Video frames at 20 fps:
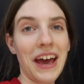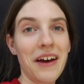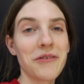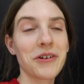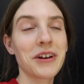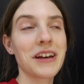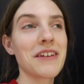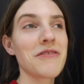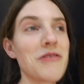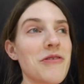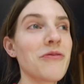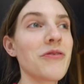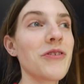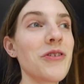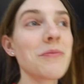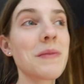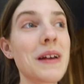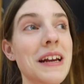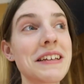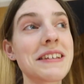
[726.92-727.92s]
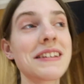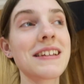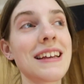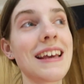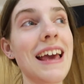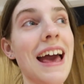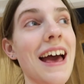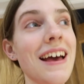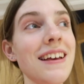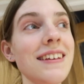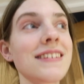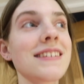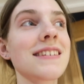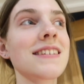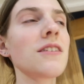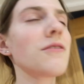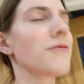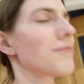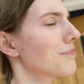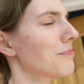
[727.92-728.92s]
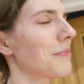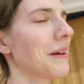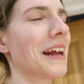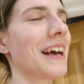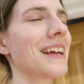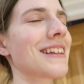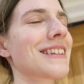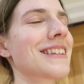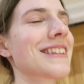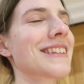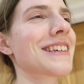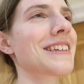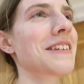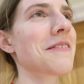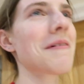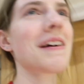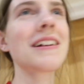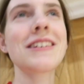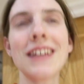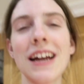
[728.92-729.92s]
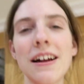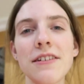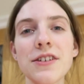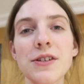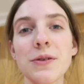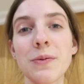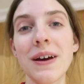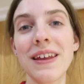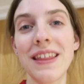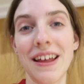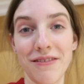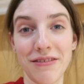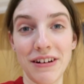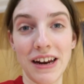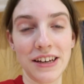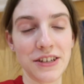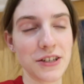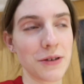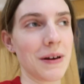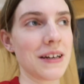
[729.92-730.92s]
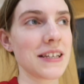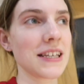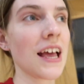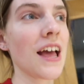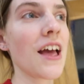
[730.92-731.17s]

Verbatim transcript: Okay, I'm gonna give you a few minutes to guess. Not minutes, can you imagine? I just wait there for like two minutes.